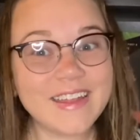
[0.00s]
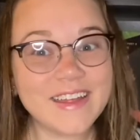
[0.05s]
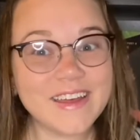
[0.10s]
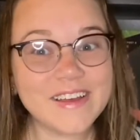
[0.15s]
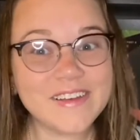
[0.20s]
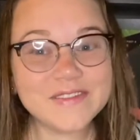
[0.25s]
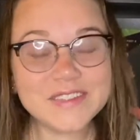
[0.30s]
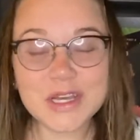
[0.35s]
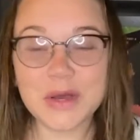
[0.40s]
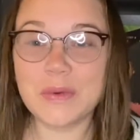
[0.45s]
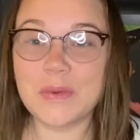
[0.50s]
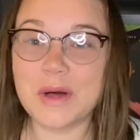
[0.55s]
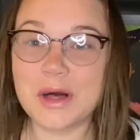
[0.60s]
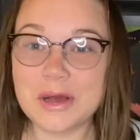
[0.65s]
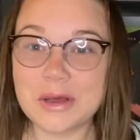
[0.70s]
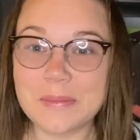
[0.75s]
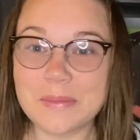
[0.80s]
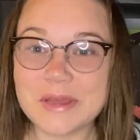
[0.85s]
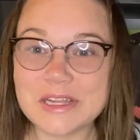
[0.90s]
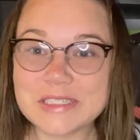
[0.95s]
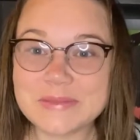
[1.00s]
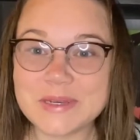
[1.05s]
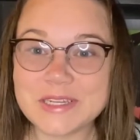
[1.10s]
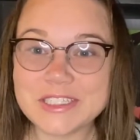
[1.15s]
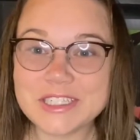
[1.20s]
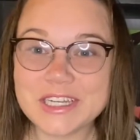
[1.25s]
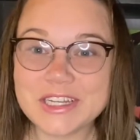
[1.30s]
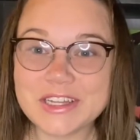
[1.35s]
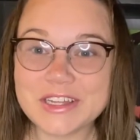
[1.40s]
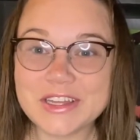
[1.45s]
loves, welcome back to my
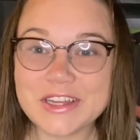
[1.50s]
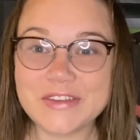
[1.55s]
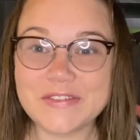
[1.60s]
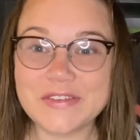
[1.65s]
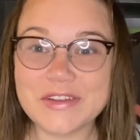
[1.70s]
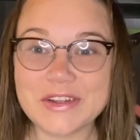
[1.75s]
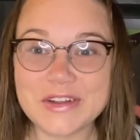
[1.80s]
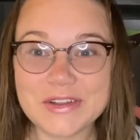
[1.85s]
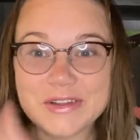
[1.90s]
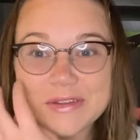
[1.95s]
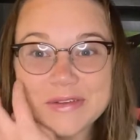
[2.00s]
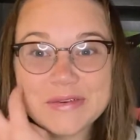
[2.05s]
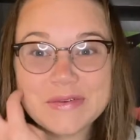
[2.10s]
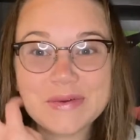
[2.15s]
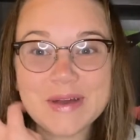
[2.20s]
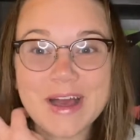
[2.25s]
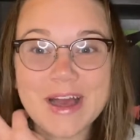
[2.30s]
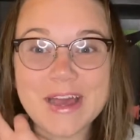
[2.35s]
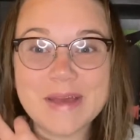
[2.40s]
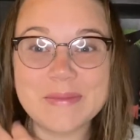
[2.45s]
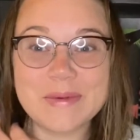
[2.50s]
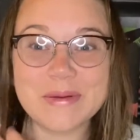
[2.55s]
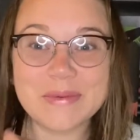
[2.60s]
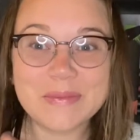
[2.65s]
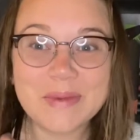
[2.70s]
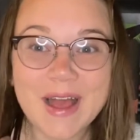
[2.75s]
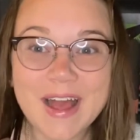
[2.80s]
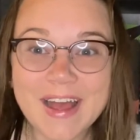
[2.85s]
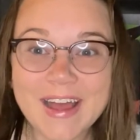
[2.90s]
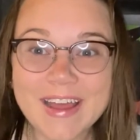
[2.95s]
channel. If you're new, I'm
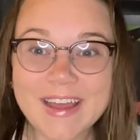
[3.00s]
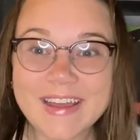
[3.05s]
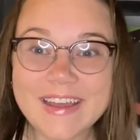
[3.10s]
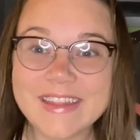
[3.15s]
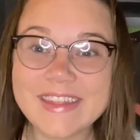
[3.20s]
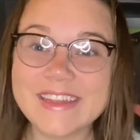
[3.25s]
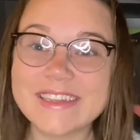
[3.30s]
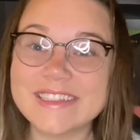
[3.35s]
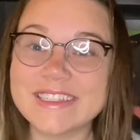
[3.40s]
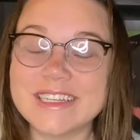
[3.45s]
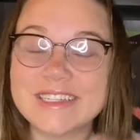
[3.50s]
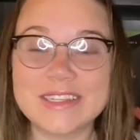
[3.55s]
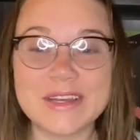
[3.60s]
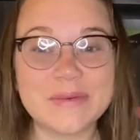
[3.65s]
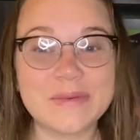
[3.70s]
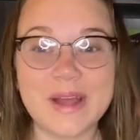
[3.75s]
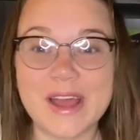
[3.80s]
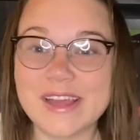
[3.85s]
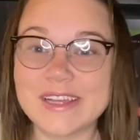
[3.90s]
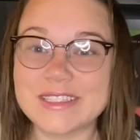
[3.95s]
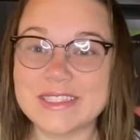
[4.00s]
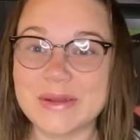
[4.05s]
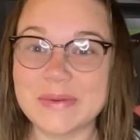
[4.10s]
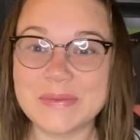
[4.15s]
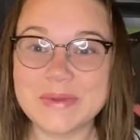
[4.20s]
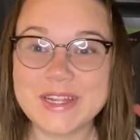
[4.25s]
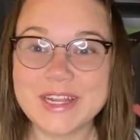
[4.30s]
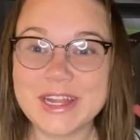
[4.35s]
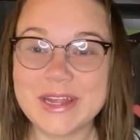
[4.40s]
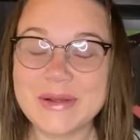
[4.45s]
Rye and this is Rye's
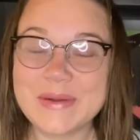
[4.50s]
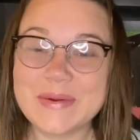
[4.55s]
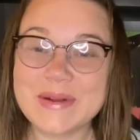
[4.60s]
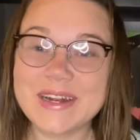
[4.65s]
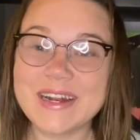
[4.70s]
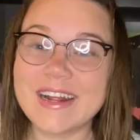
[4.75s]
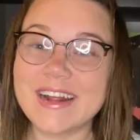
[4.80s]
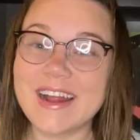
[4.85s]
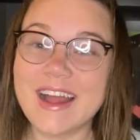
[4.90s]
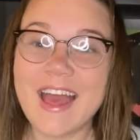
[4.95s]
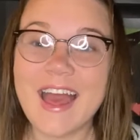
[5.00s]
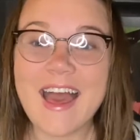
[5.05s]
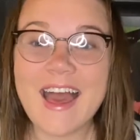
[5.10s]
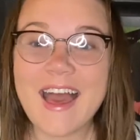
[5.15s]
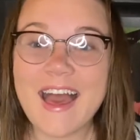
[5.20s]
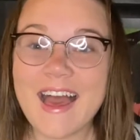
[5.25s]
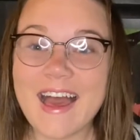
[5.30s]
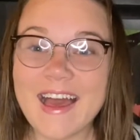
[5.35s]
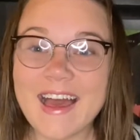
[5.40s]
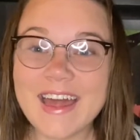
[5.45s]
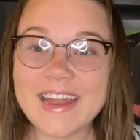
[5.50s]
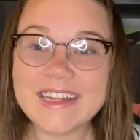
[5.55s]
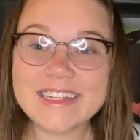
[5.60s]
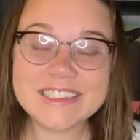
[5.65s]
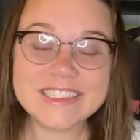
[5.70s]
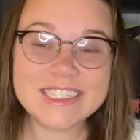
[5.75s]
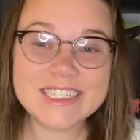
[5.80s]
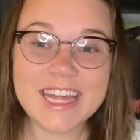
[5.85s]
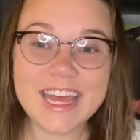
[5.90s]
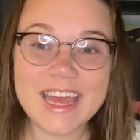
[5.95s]
Reading Corner, and
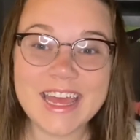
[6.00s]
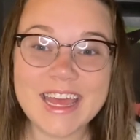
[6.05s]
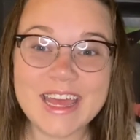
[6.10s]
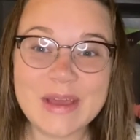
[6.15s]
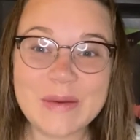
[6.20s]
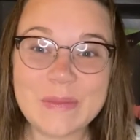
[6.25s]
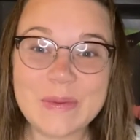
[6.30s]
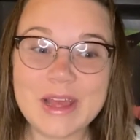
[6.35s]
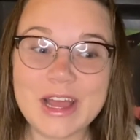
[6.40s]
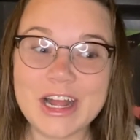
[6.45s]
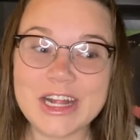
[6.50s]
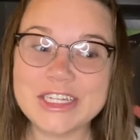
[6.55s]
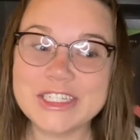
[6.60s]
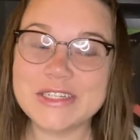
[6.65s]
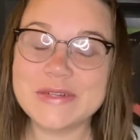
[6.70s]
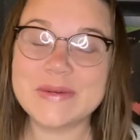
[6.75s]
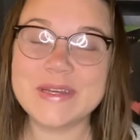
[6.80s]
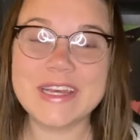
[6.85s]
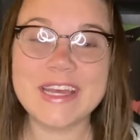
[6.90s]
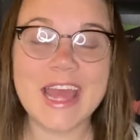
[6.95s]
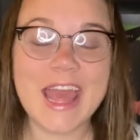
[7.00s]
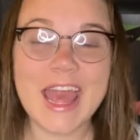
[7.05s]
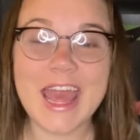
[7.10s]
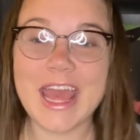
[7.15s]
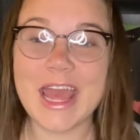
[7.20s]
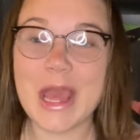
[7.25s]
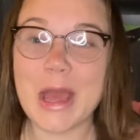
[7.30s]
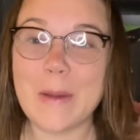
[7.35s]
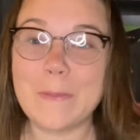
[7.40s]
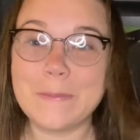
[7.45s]
today we are doing
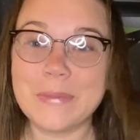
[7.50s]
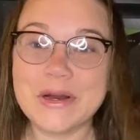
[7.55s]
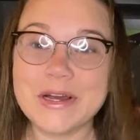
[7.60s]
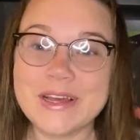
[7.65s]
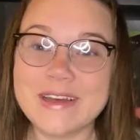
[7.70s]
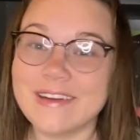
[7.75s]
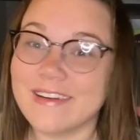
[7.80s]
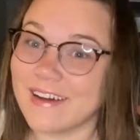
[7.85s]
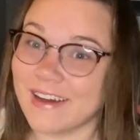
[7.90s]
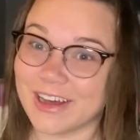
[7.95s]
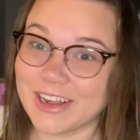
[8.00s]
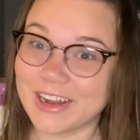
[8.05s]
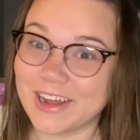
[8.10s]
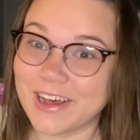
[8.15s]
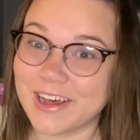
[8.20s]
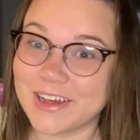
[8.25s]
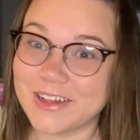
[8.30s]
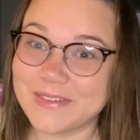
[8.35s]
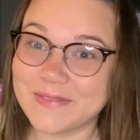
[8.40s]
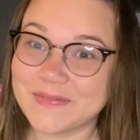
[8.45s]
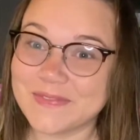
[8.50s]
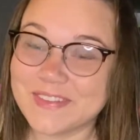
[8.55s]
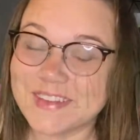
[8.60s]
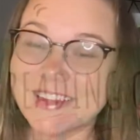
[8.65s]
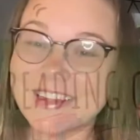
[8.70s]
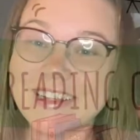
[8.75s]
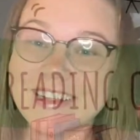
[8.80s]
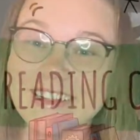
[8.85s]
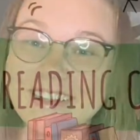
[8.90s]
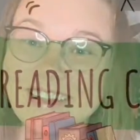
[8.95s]
a book unhaul. Again,